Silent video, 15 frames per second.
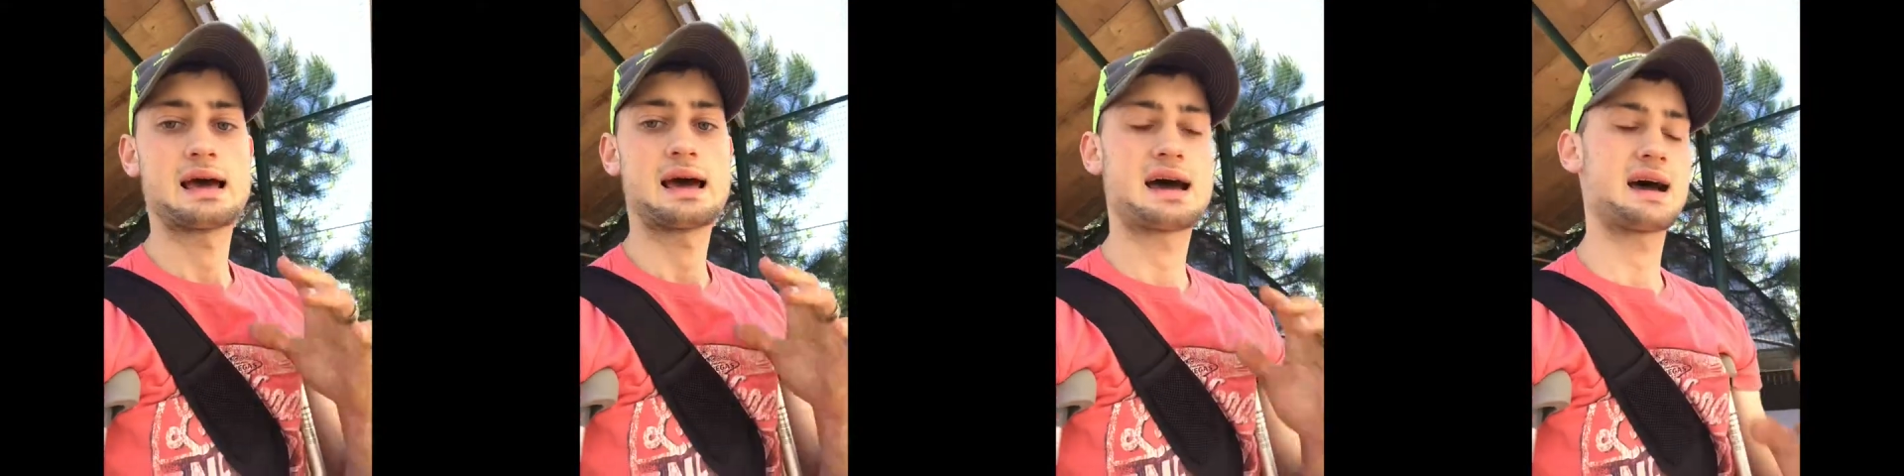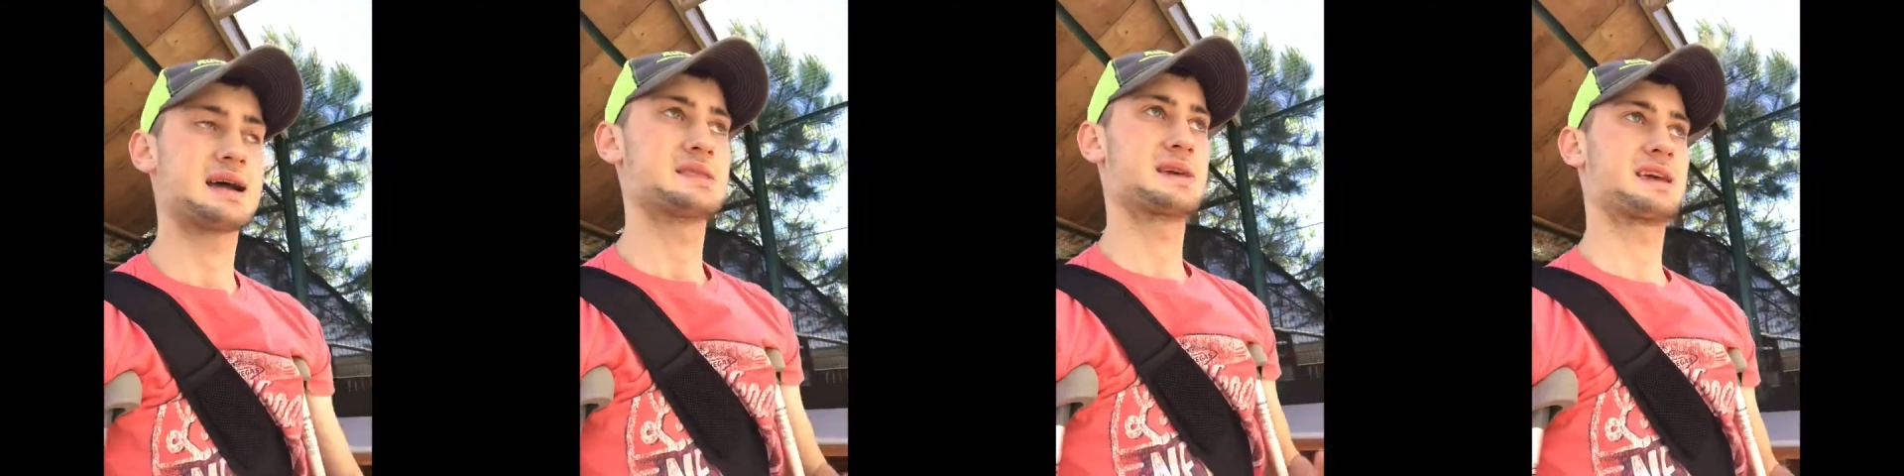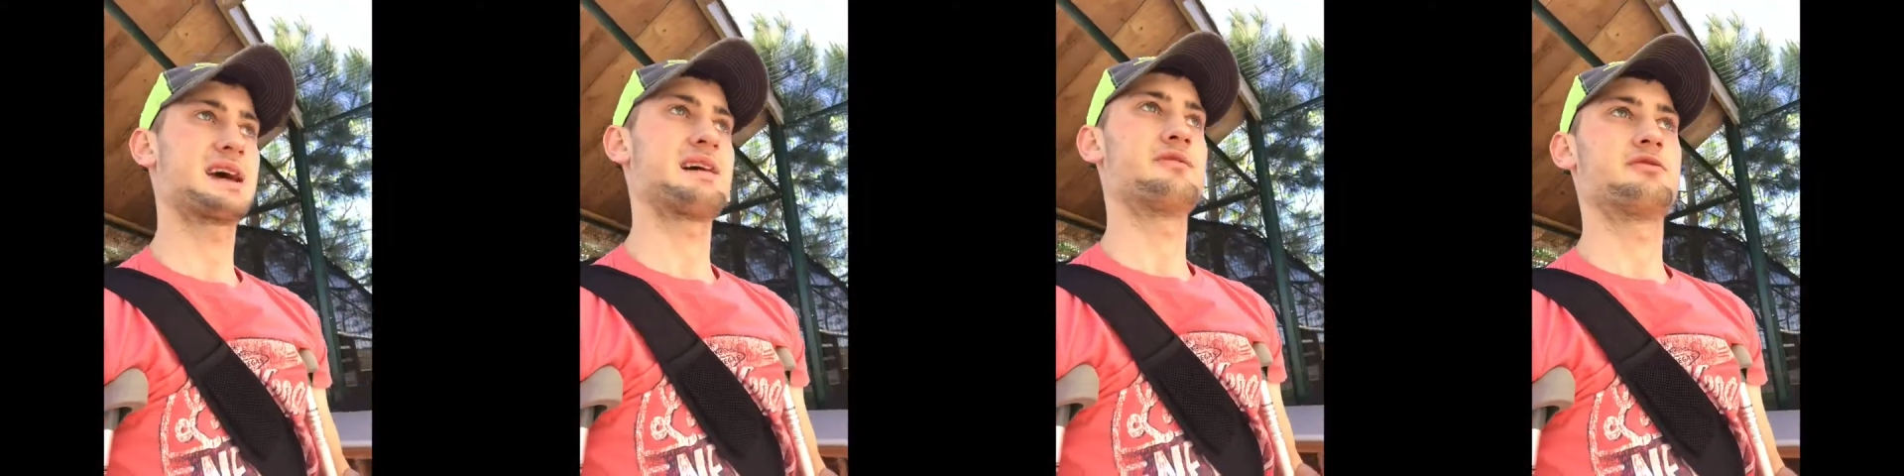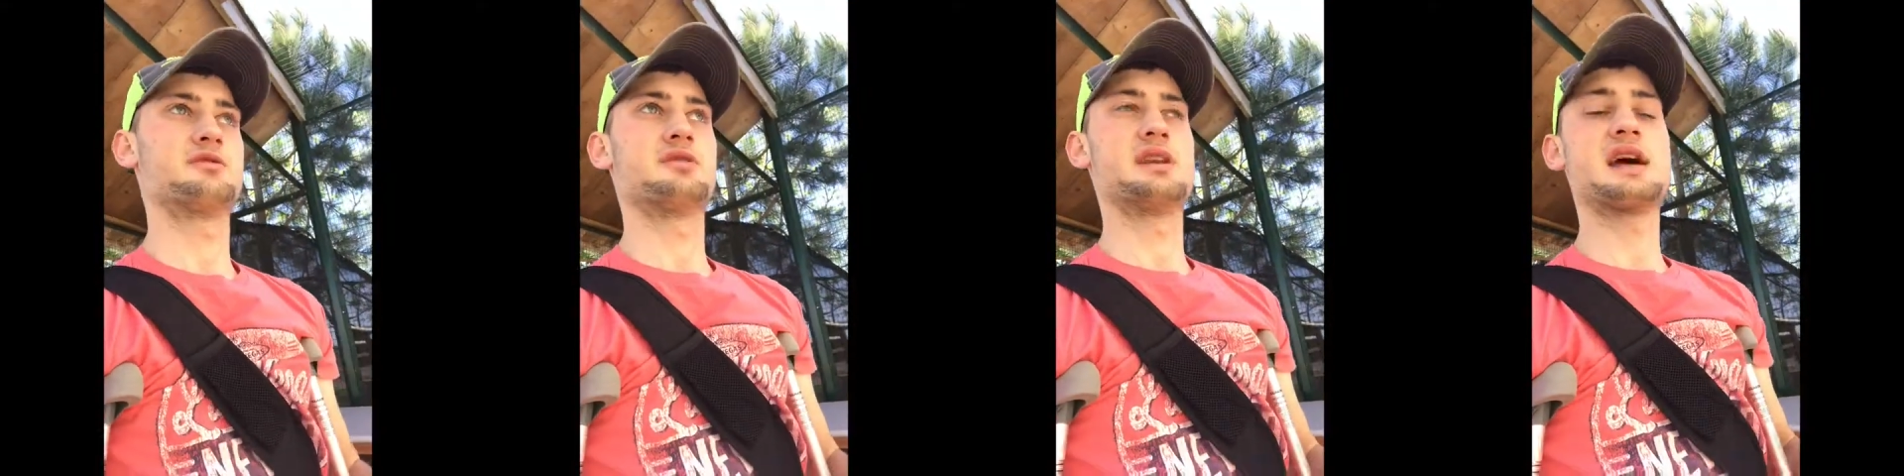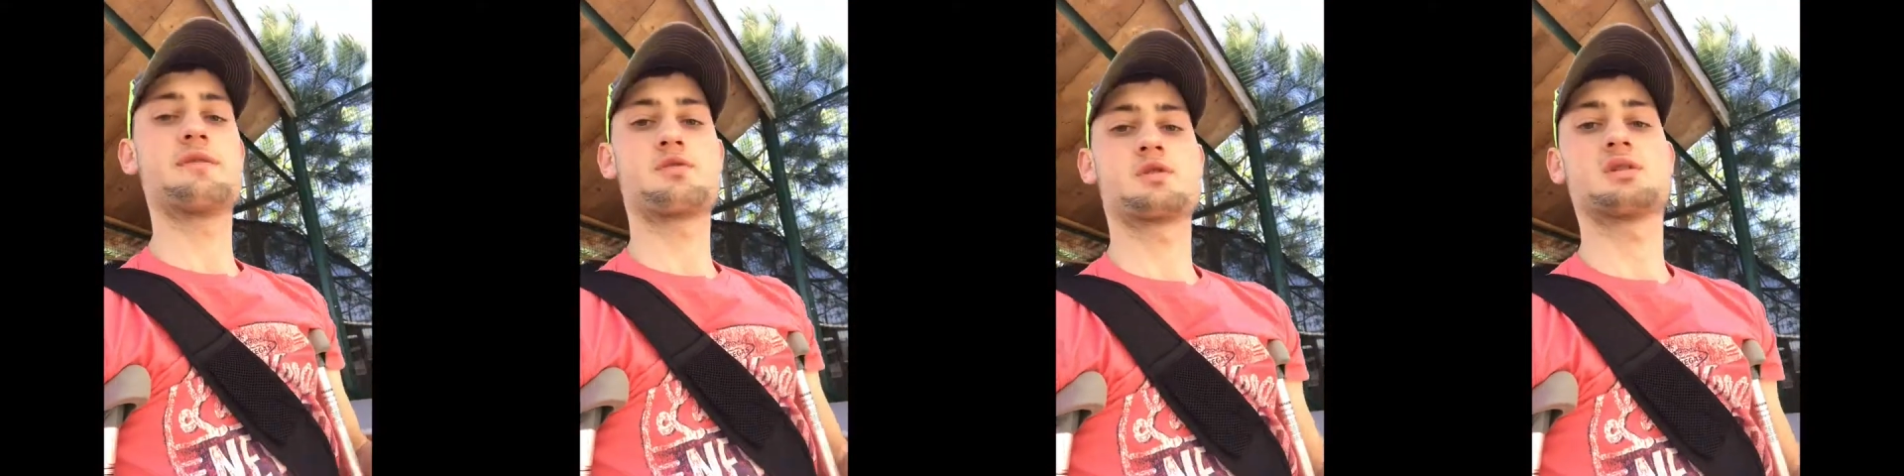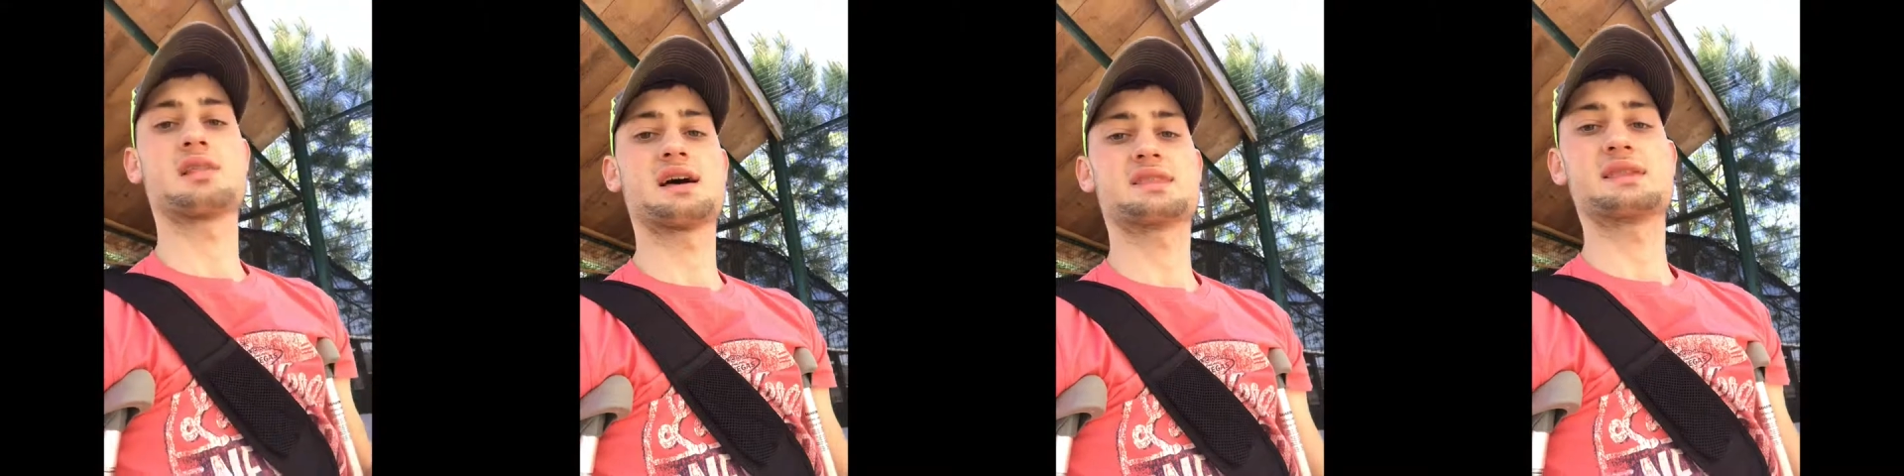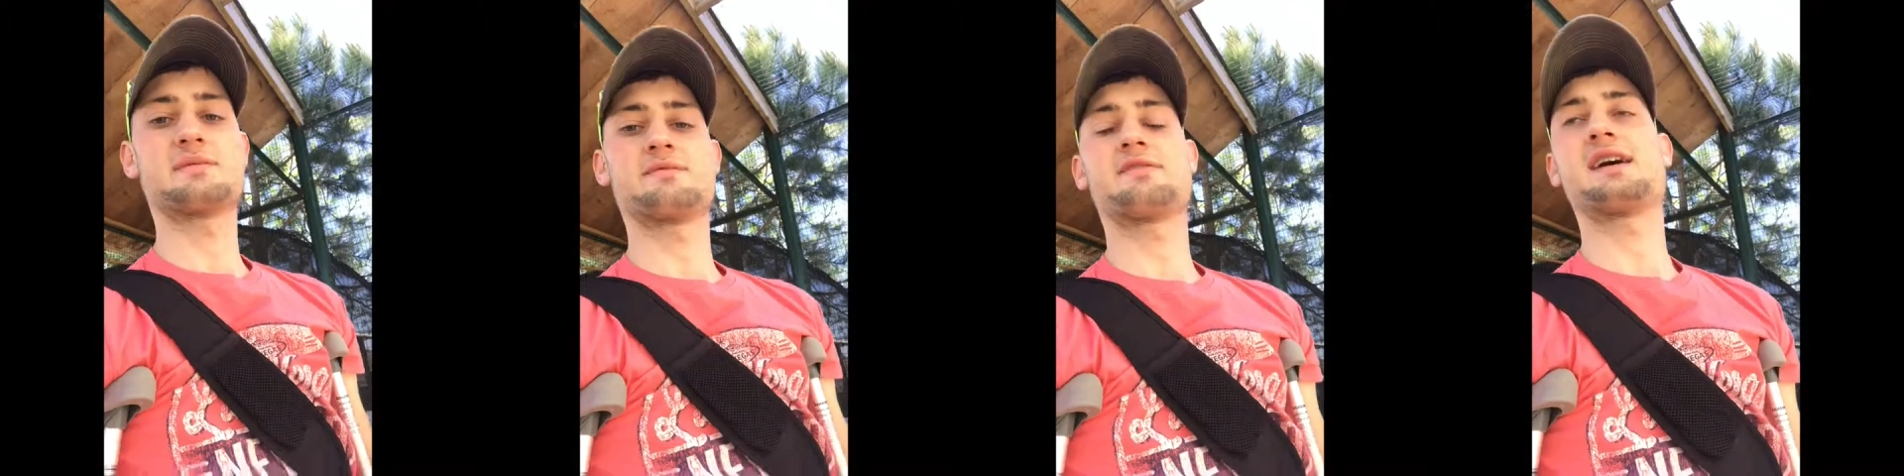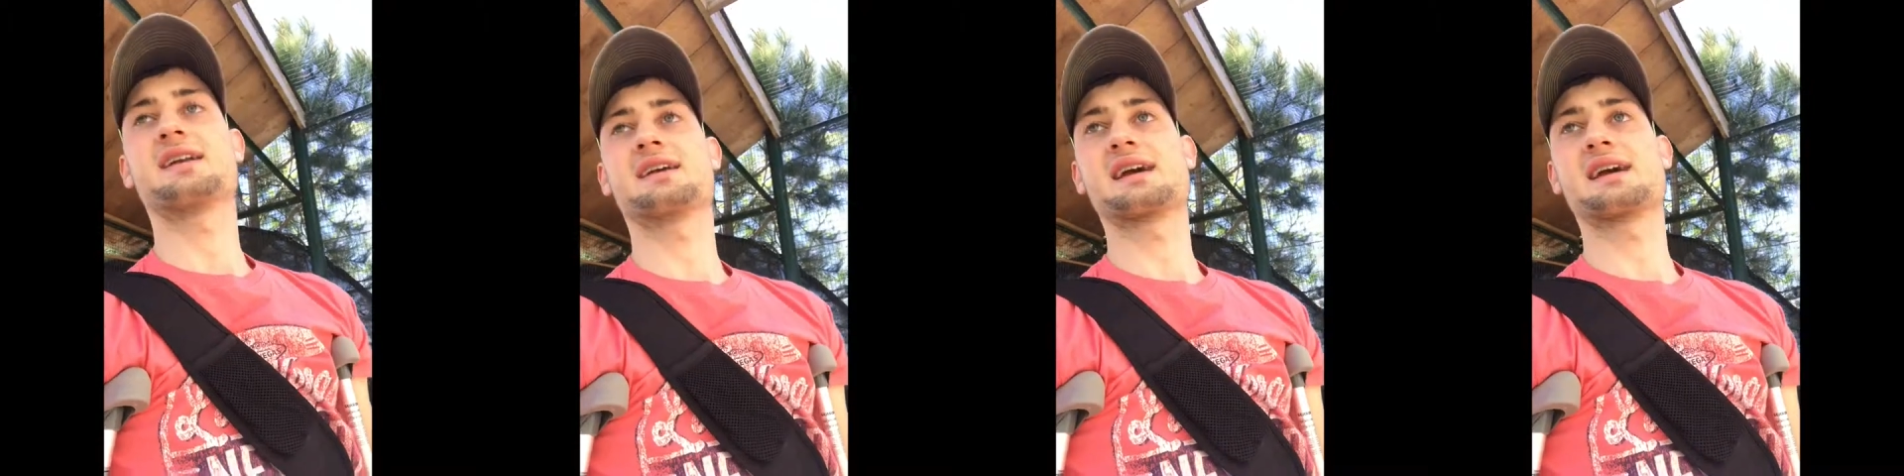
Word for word: hide the cat food. Never let them find